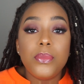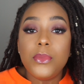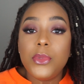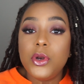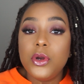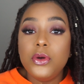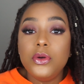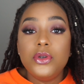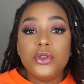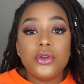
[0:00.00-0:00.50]

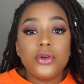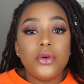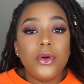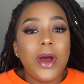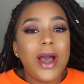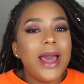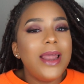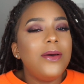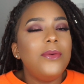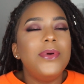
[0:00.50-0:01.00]

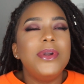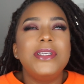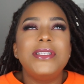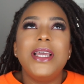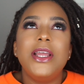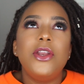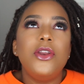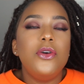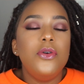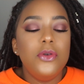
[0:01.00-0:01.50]
neutral, I don't want to
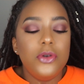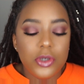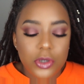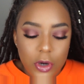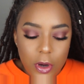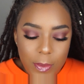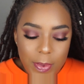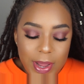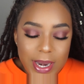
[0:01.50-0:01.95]
say neutral,